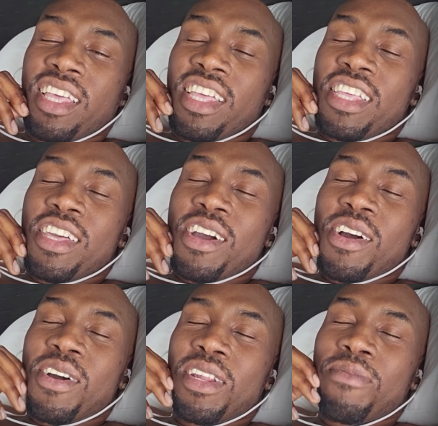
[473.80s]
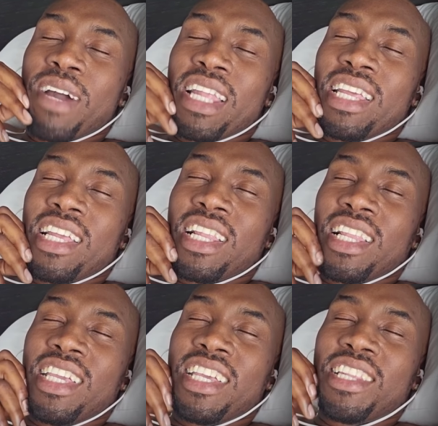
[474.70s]
Yo, the man
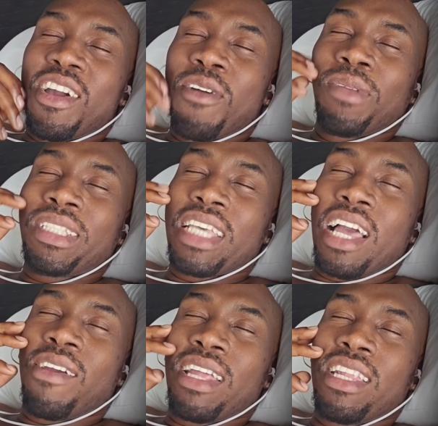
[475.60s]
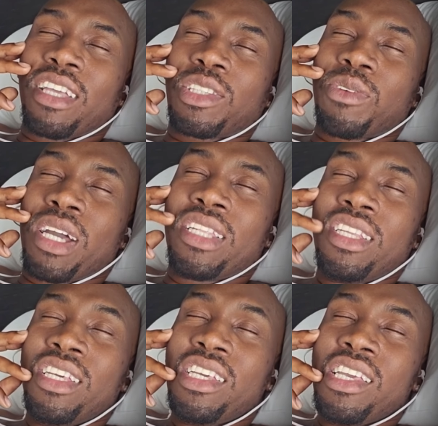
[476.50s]
lean, yo, me see all the next one.
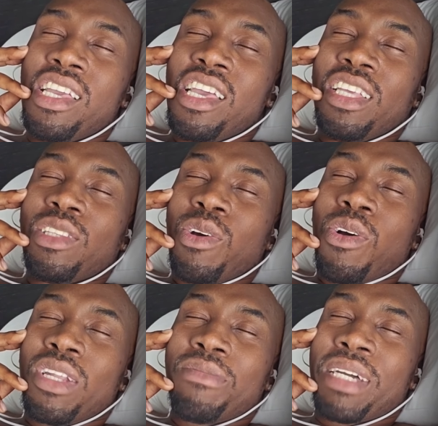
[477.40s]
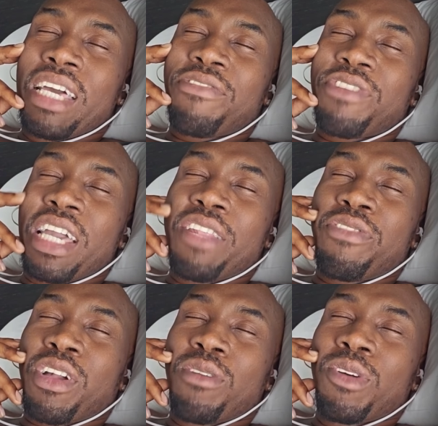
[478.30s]
To all the man a fight
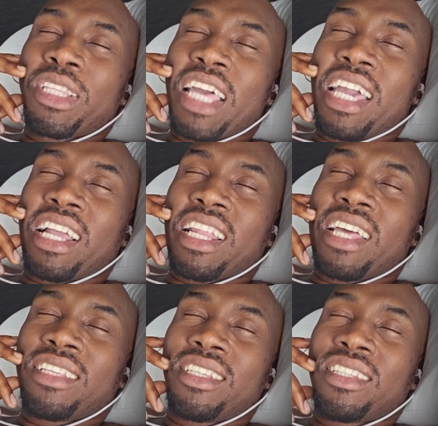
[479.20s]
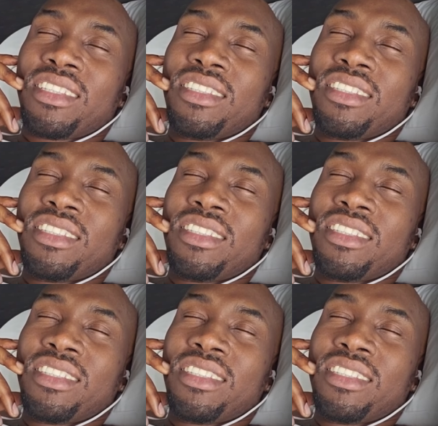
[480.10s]
for come out of the closet.